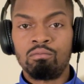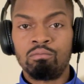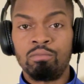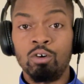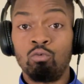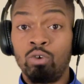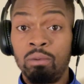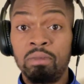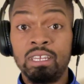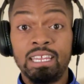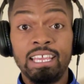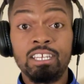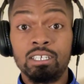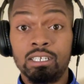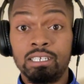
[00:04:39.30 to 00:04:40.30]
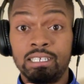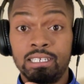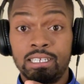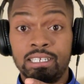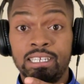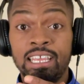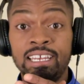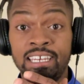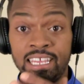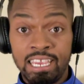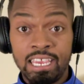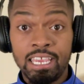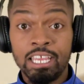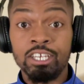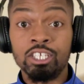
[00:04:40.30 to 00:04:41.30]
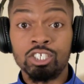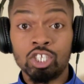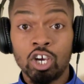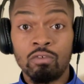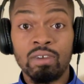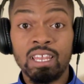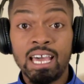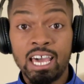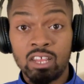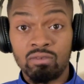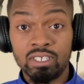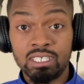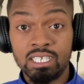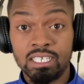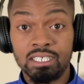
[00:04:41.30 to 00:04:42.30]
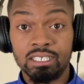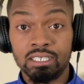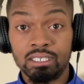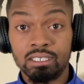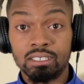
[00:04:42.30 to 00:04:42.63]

But women, they, they need and deserve a lot of attention.